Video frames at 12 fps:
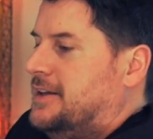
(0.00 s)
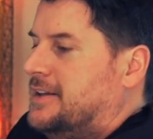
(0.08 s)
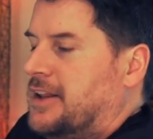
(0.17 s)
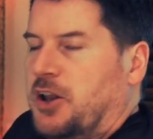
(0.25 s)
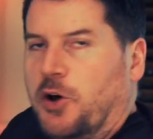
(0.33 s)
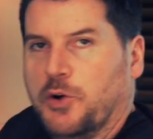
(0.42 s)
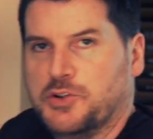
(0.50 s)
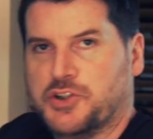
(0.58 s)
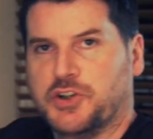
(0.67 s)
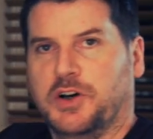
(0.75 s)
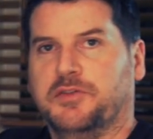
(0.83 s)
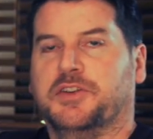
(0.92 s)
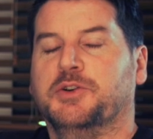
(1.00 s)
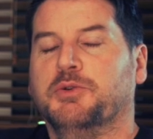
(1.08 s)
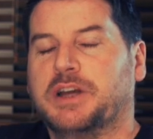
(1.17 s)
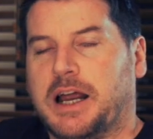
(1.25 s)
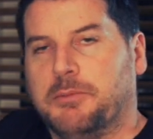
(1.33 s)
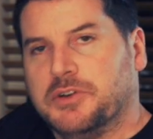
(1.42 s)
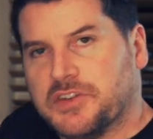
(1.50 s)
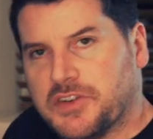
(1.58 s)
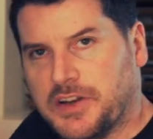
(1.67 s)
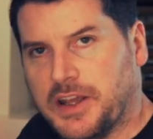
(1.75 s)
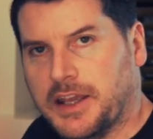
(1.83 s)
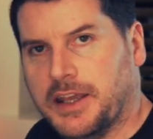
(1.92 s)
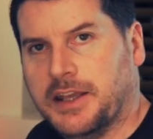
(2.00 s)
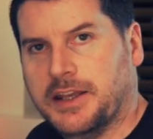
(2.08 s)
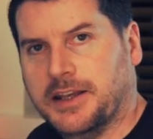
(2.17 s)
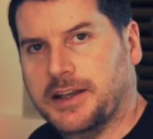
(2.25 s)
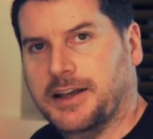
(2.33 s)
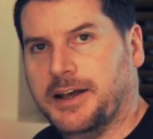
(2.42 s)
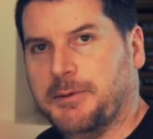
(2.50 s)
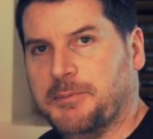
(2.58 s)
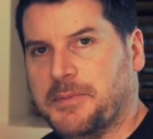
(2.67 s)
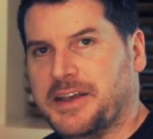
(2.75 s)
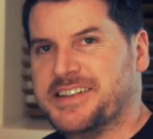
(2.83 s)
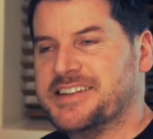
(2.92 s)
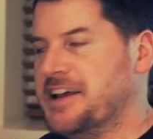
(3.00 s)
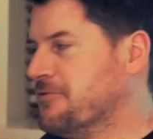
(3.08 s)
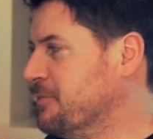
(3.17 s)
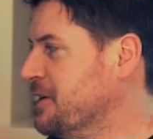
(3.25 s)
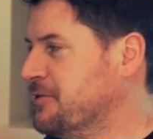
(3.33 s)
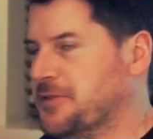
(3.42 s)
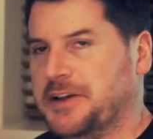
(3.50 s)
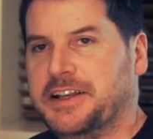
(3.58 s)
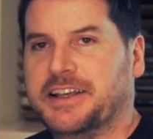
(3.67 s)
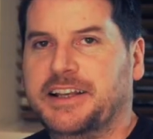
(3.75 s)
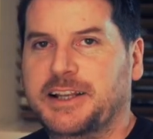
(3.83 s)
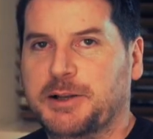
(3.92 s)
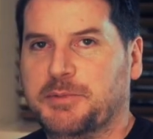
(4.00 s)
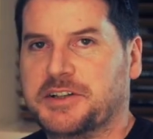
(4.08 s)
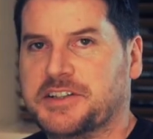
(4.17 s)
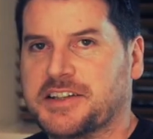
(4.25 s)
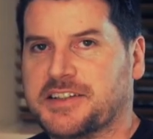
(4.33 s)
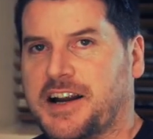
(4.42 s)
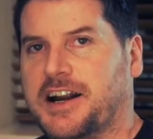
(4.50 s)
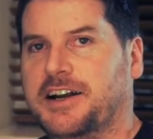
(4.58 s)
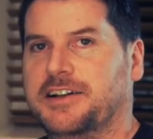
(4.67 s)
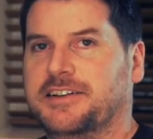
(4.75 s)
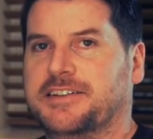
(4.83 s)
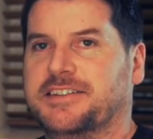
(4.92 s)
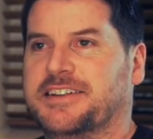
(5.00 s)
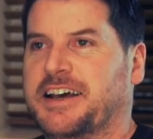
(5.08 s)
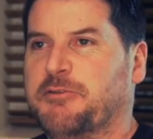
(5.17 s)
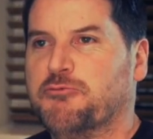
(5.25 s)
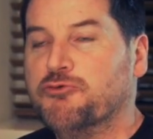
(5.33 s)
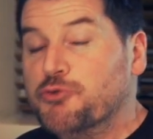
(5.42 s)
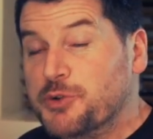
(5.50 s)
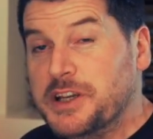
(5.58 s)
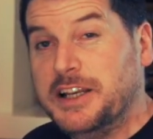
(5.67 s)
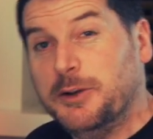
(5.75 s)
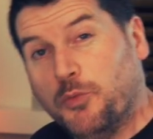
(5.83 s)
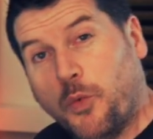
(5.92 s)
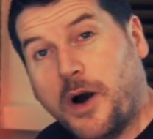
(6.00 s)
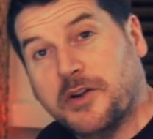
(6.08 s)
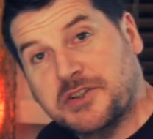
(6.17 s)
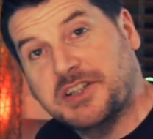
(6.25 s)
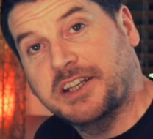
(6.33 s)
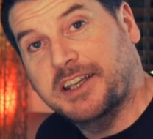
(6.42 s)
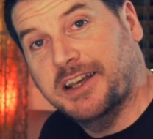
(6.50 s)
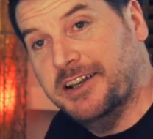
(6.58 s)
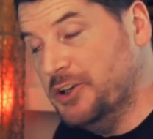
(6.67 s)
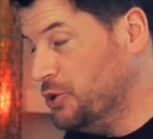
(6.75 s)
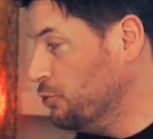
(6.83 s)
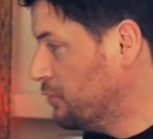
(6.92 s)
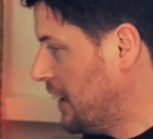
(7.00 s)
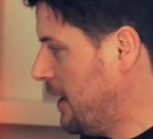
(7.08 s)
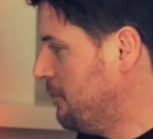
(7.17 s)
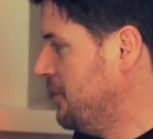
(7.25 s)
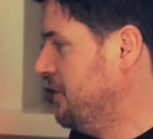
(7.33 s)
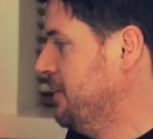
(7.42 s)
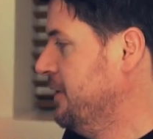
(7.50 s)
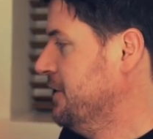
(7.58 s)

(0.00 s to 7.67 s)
launch of the new cameras today, it's left me feeling a little bit disheartened and really wanting a new camera.